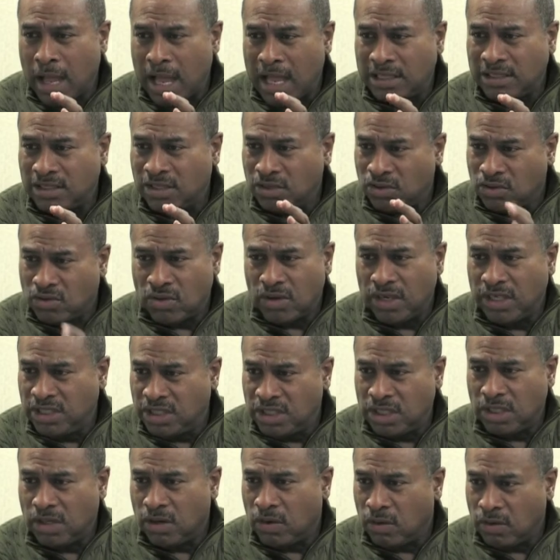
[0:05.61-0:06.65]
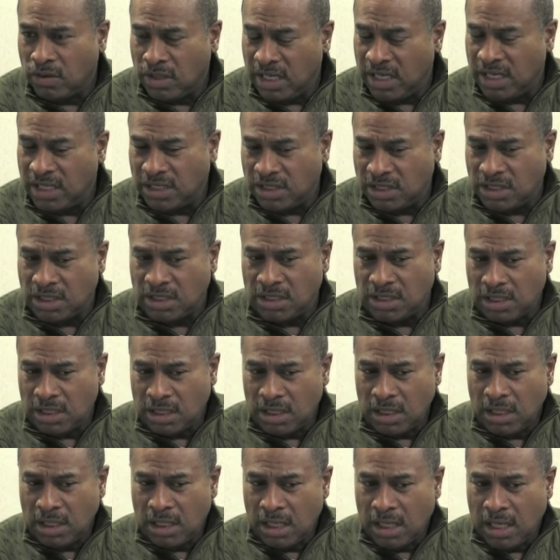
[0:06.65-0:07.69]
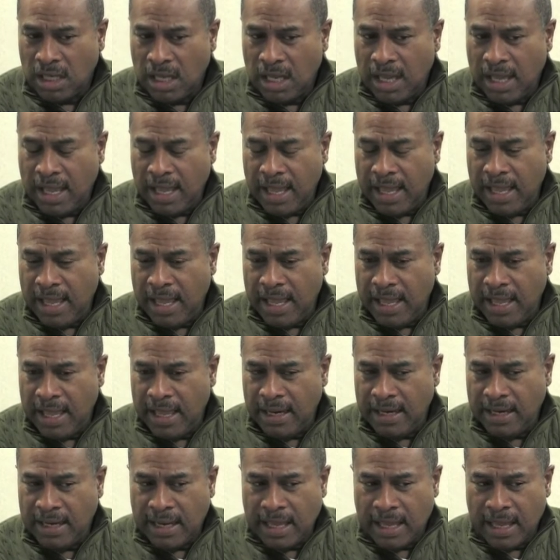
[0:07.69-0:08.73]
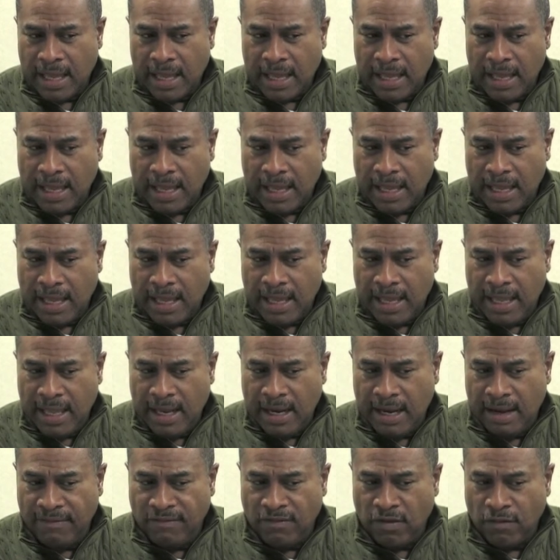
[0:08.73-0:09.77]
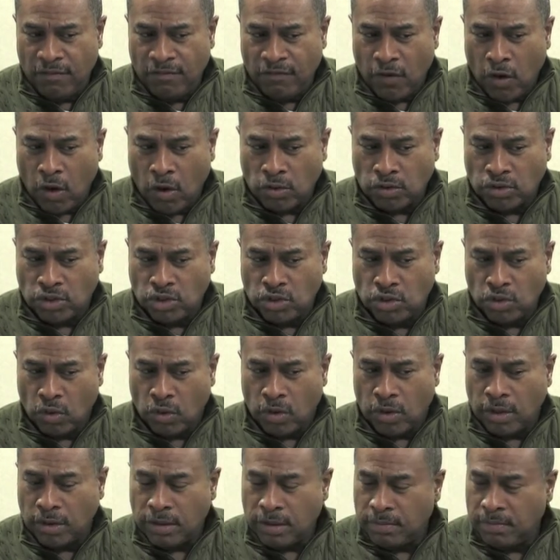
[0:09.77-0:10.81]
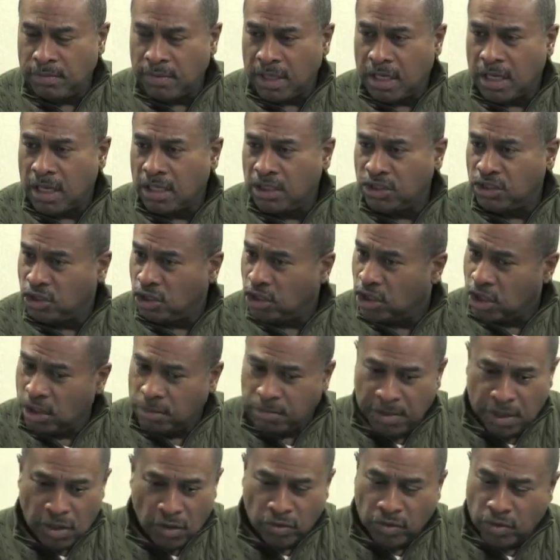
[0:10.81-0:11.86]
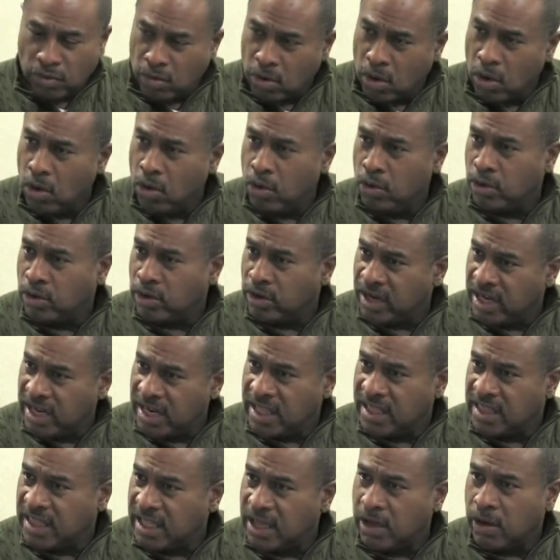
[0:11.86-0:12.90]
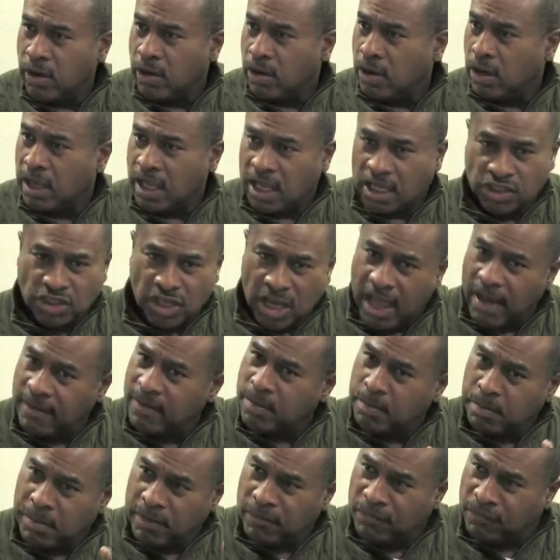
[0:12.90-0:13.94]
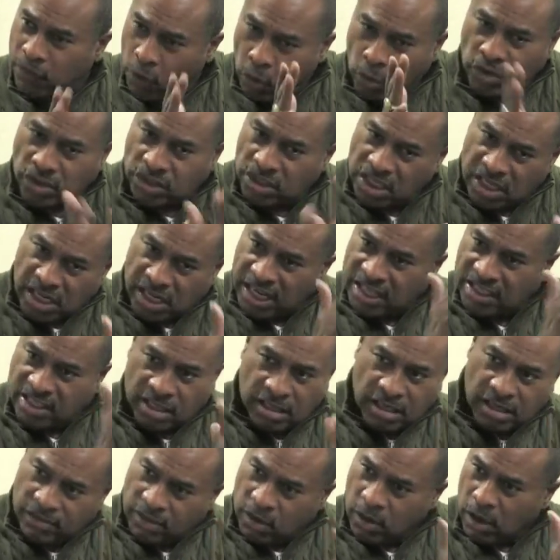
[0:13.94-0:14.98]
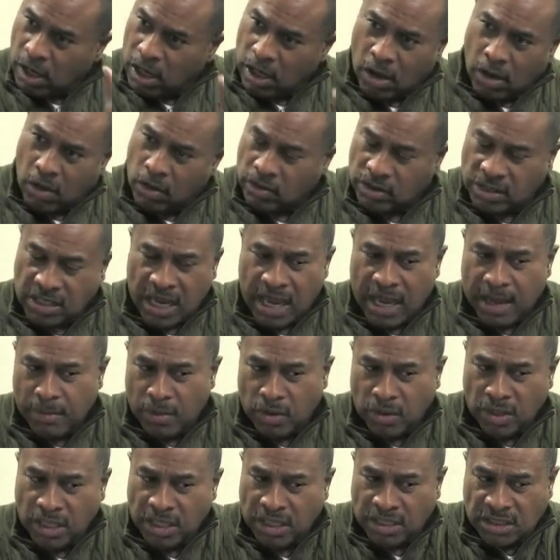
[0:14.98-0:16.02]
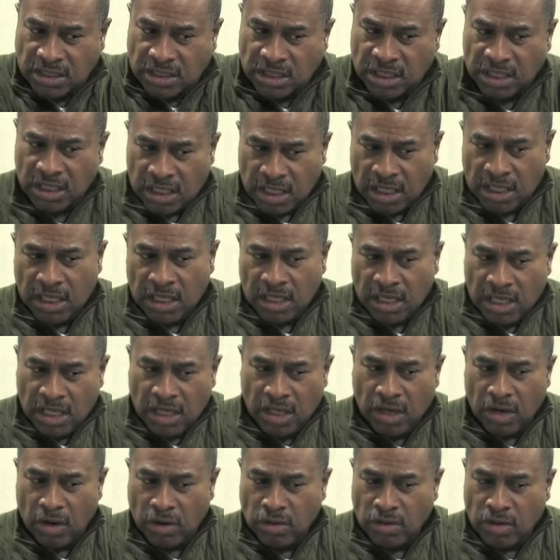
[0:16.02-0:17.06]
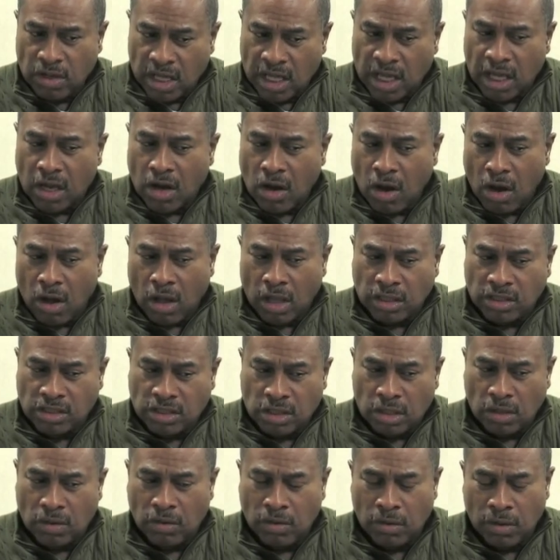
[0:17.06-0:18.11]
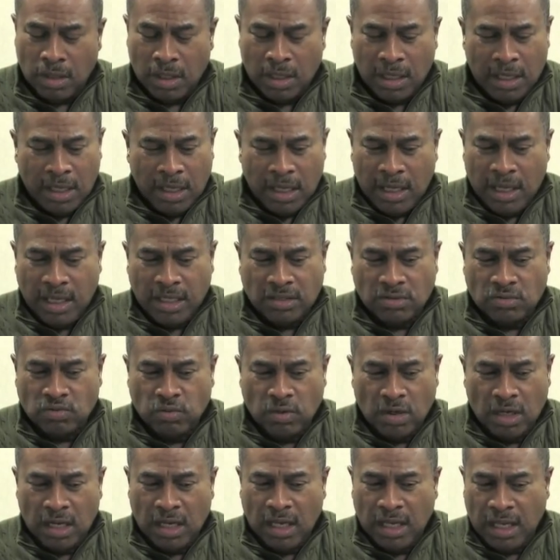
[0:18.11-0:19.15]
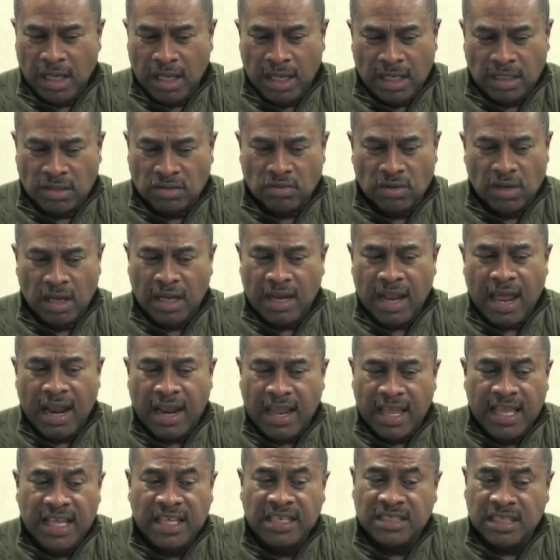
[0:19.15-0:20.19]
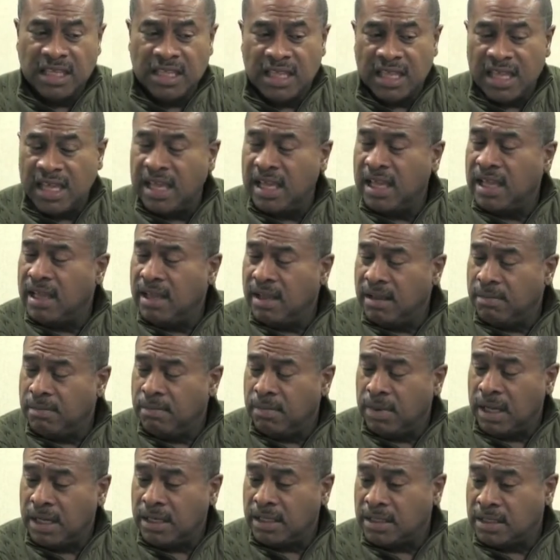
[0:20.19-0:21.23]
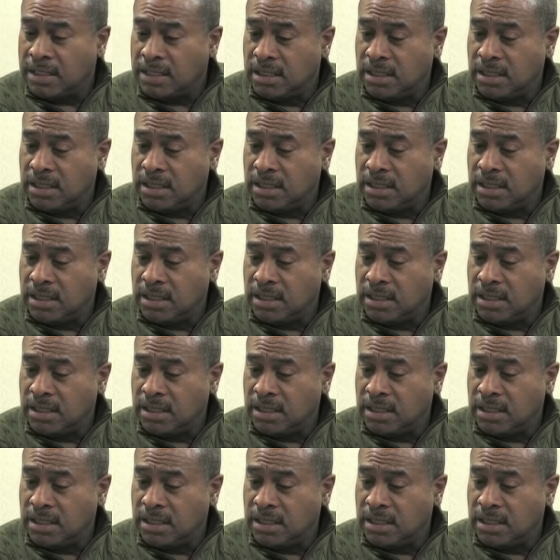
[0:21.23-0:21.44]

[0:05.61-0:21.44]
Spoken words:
concentration on this, and if you fall short because you could be on the road or anything early because you haven't been focusing a long time on this, you get caught. So it's really not an easy thing, but